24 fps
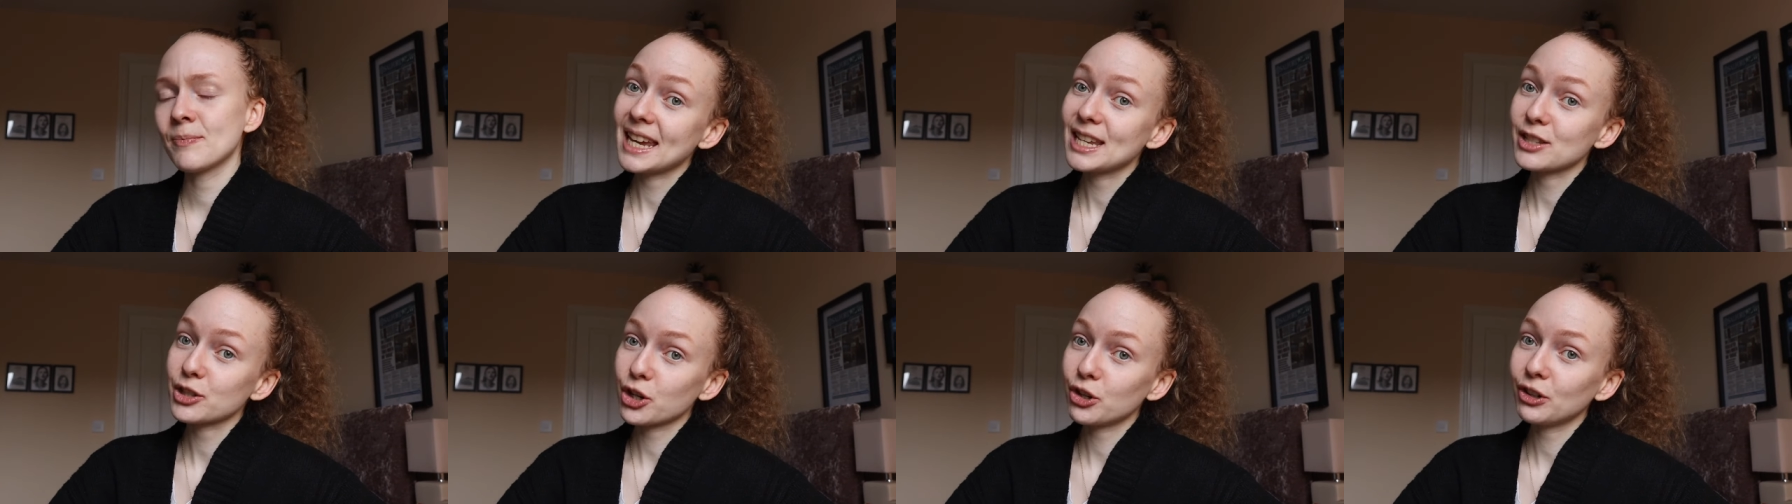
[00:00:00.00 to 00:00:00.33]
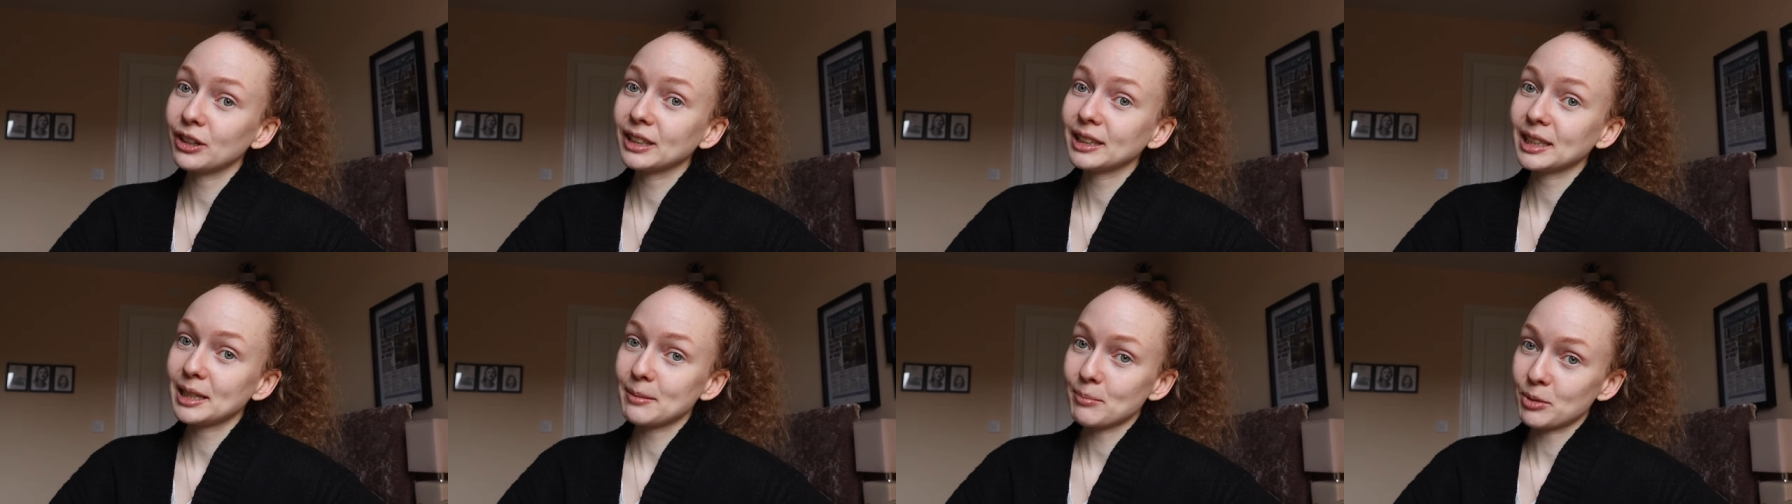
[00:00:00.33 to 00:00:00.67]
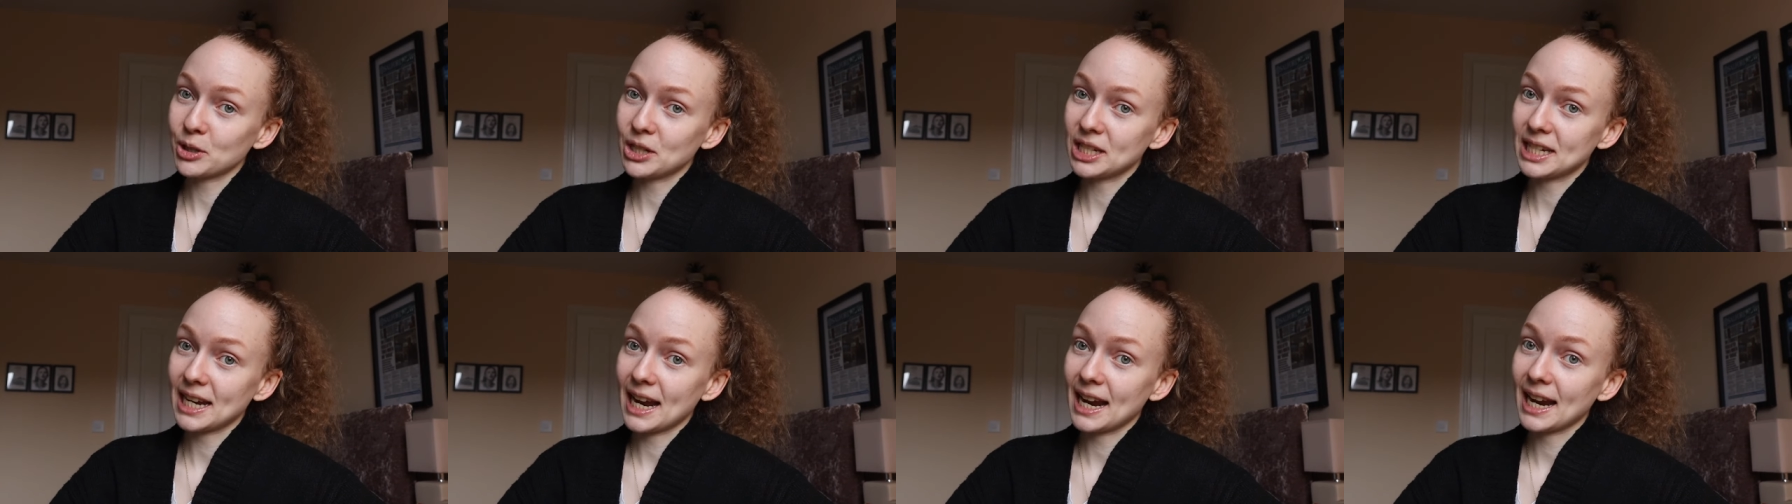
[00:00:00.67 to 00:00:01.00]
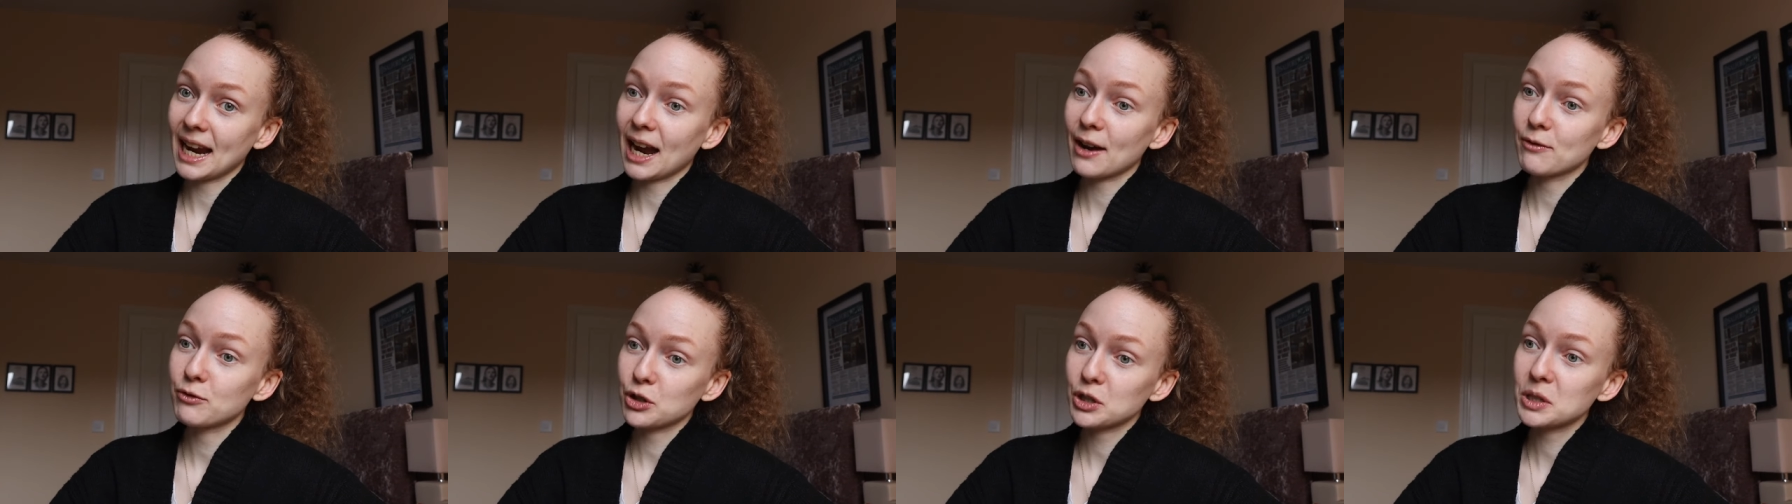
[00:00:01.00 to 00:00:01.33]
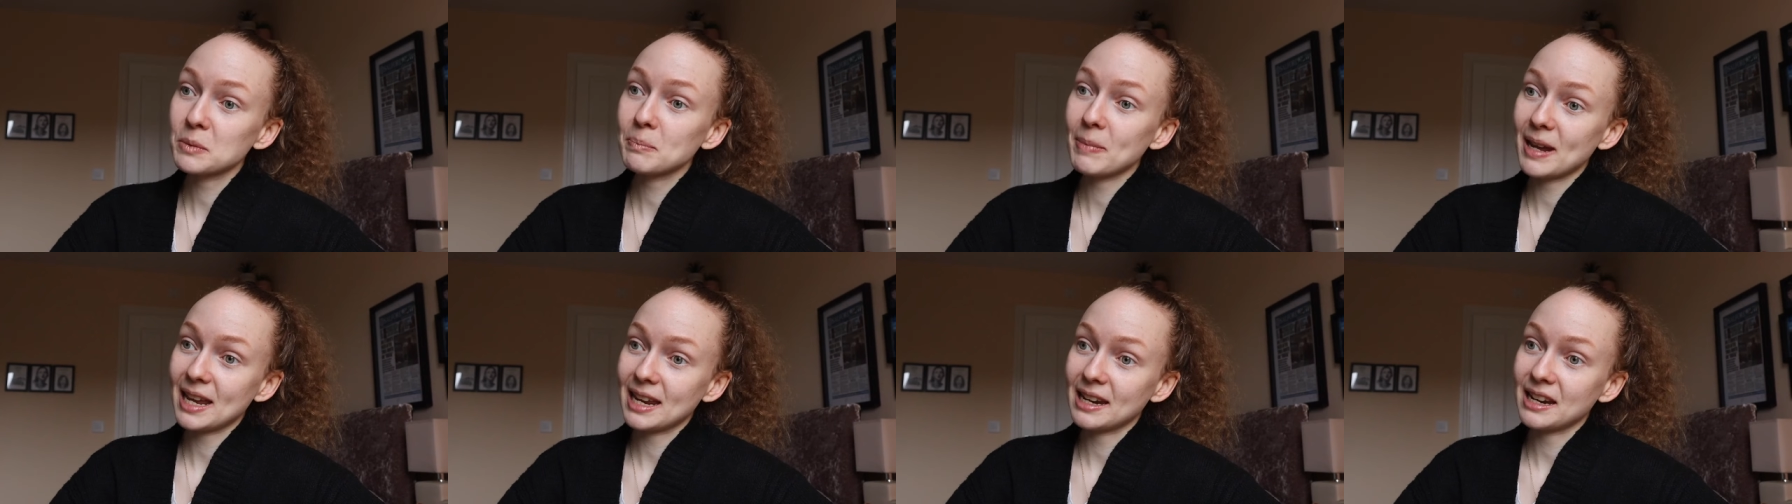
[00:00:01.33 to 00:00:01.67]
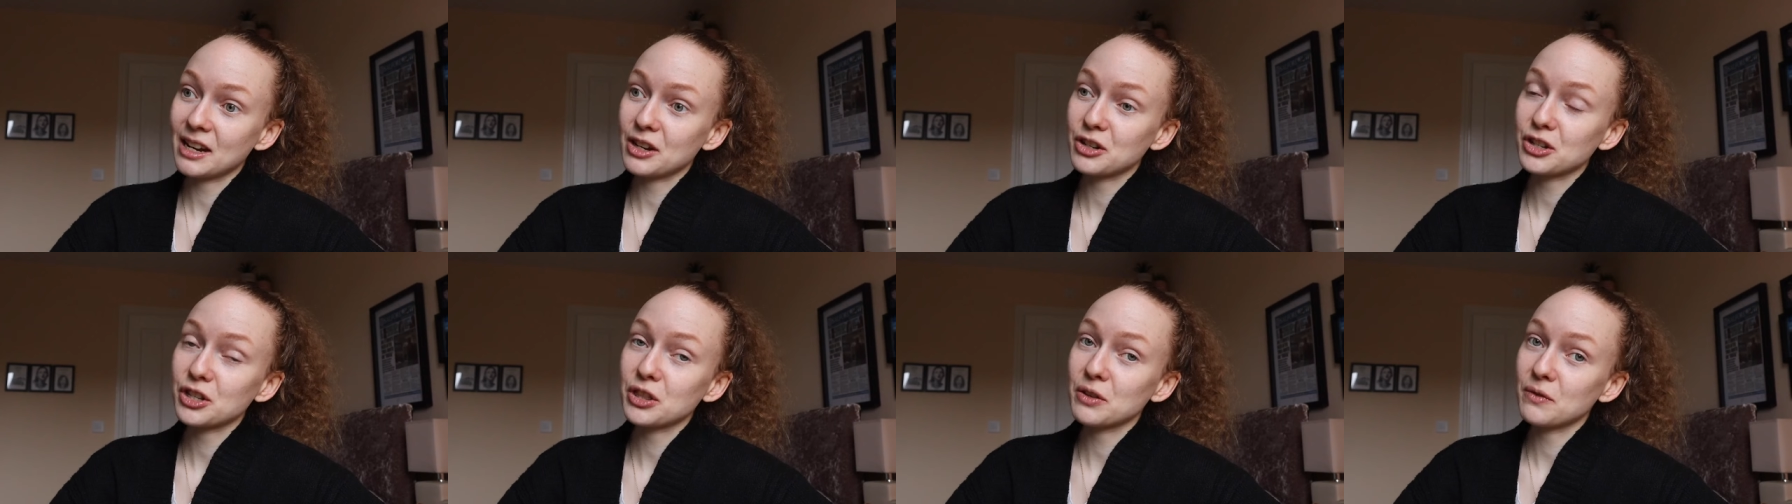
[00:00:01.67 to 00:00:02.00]
It's currently Monday. I've just
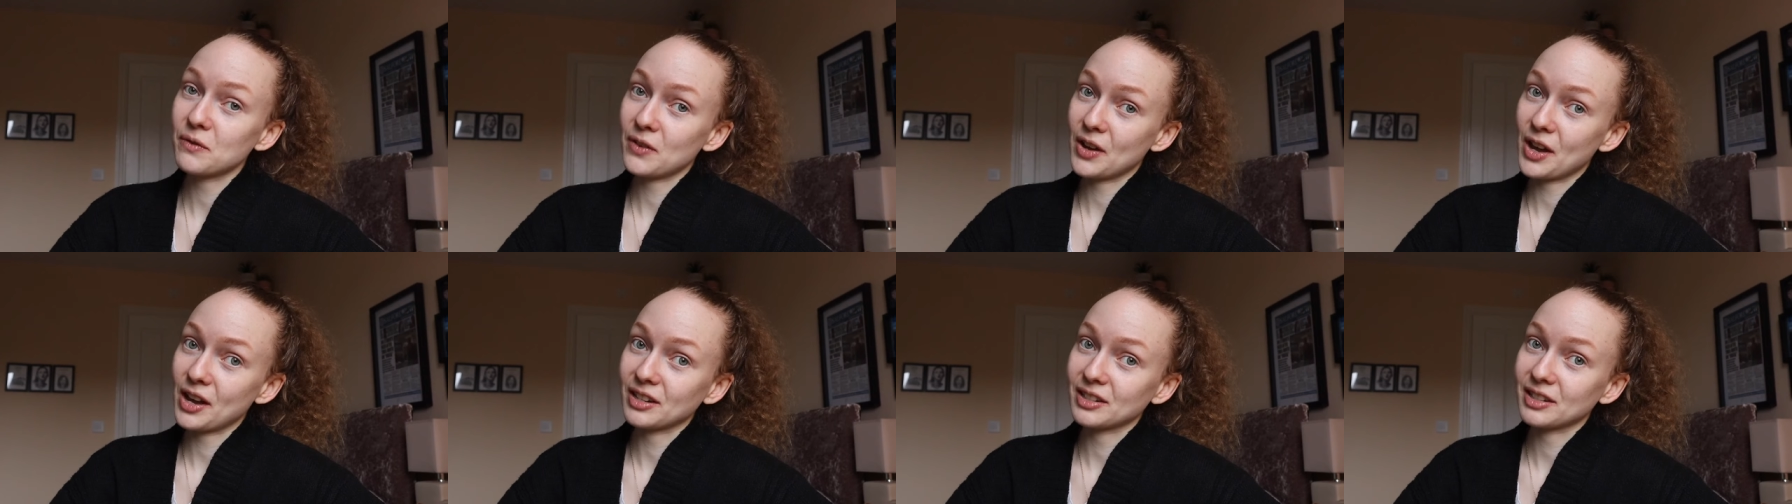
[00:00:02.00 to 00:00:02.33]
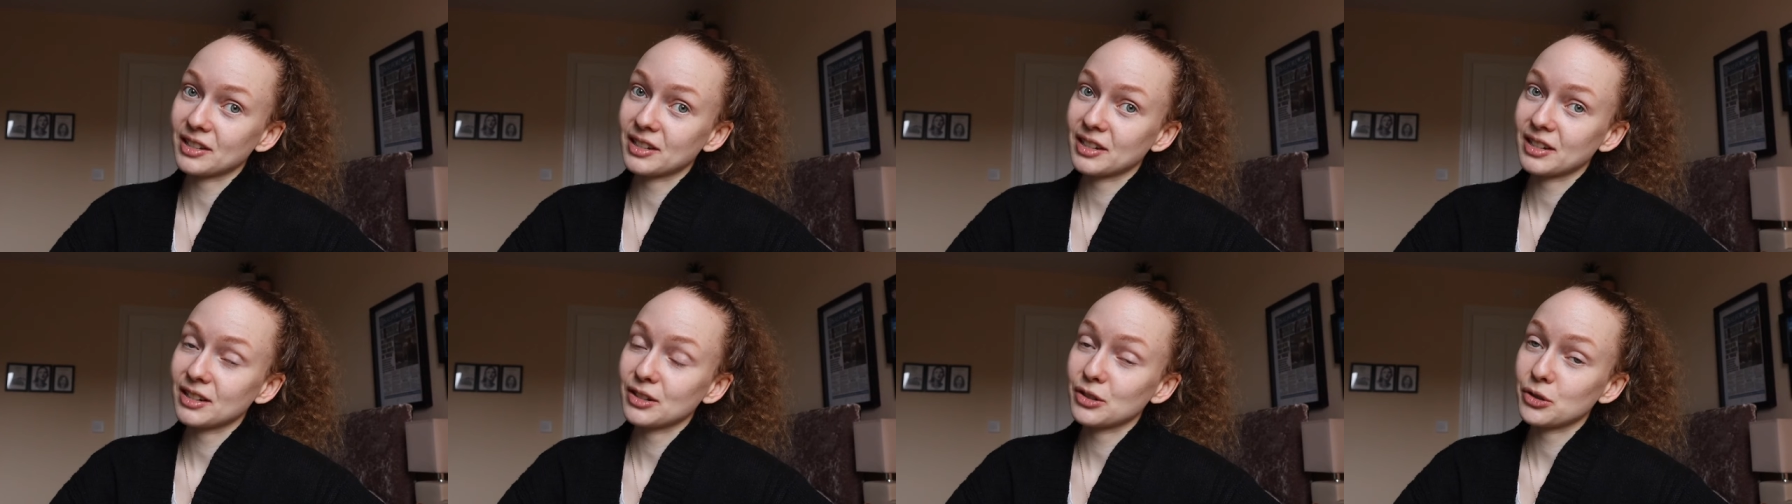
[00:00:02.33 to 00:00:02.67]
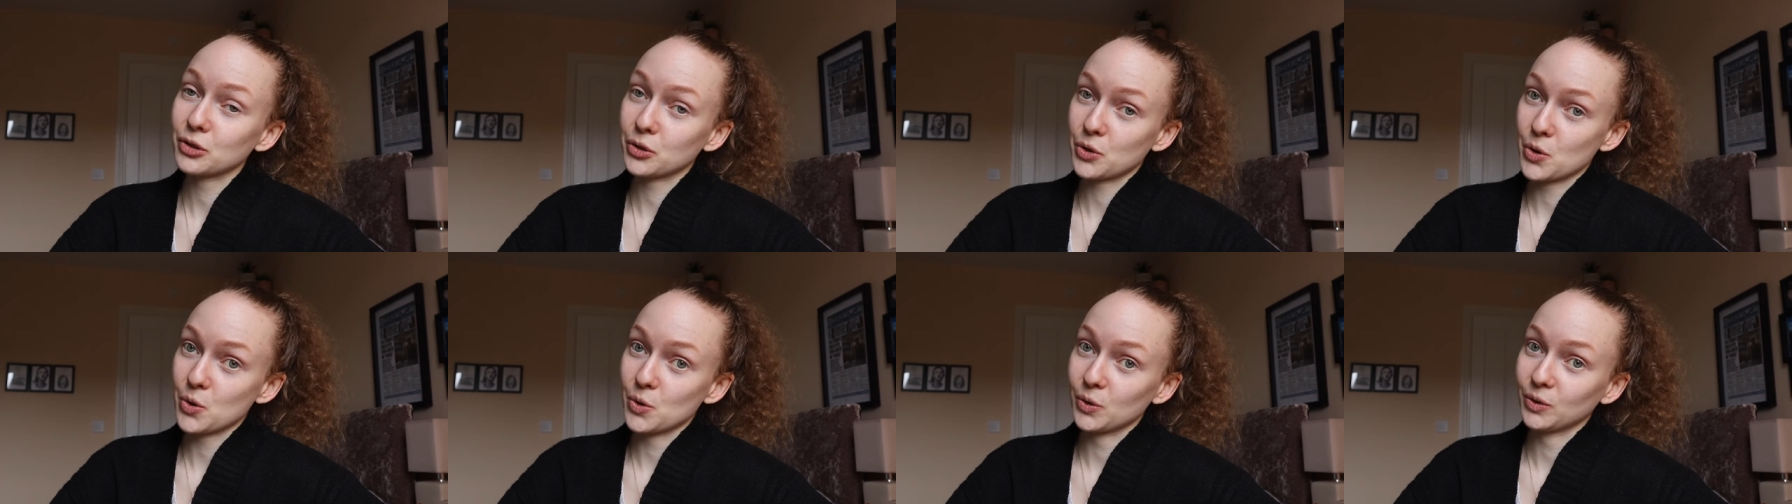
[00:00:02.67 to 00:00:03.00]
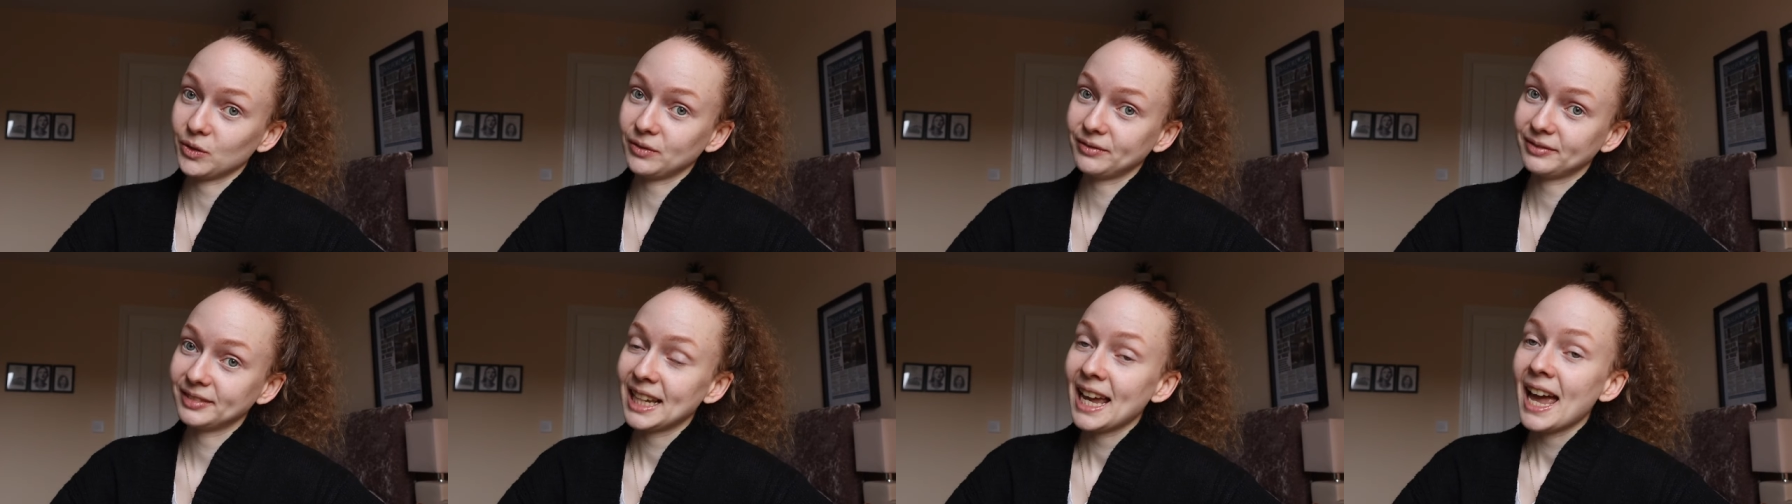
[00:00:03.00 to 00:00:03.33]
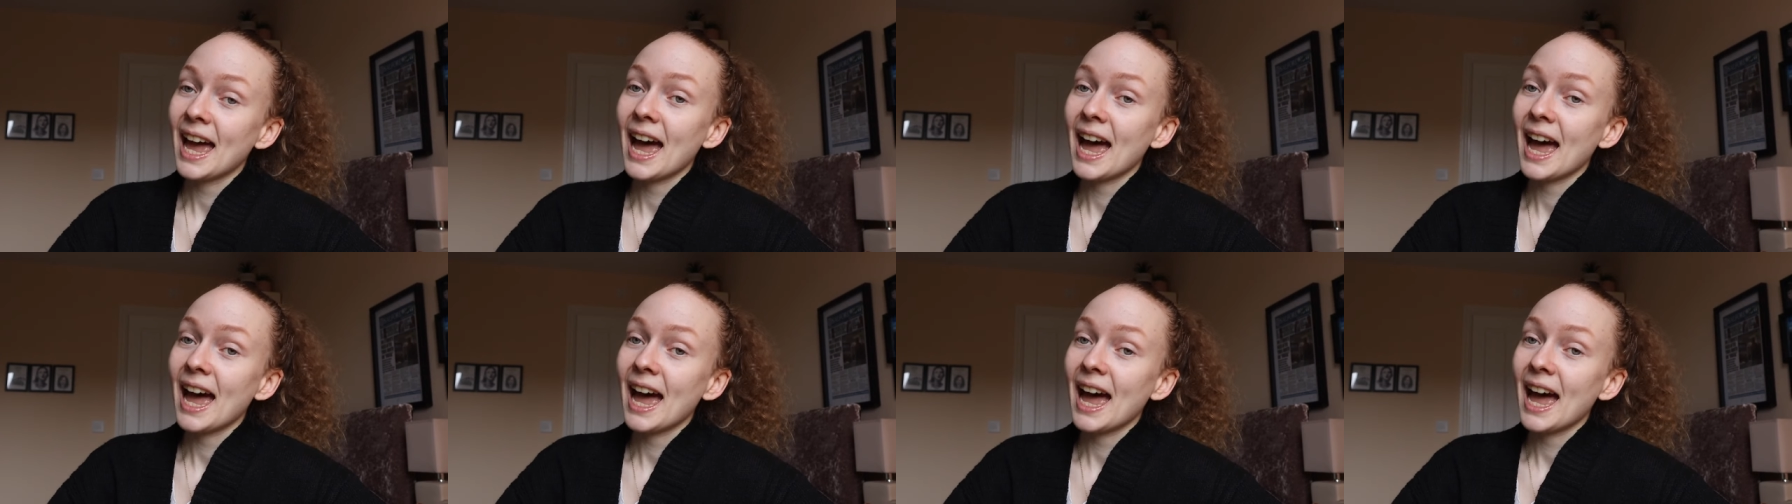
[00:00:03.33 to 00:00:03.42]
been to the first school